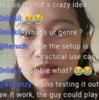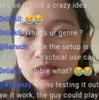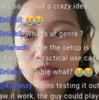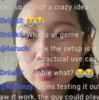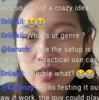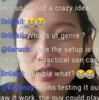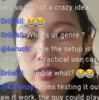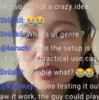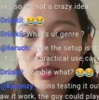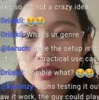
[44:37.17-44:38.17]
Hit
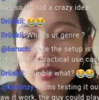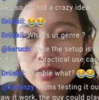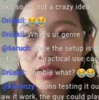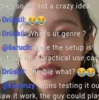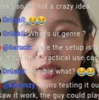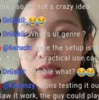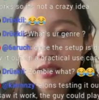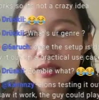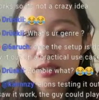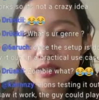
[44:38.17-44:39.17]
next, hit
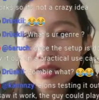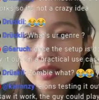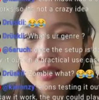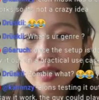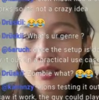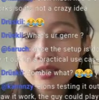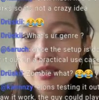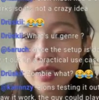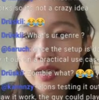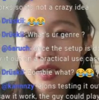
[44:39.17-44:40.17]
next, hit
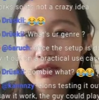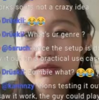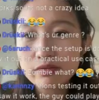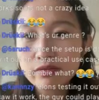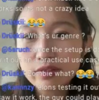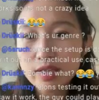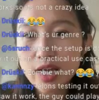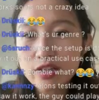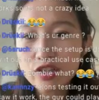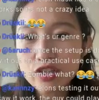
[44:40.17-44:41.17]
next, and
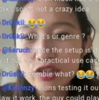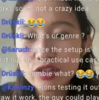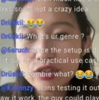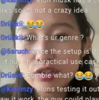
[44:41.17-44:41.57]
flash.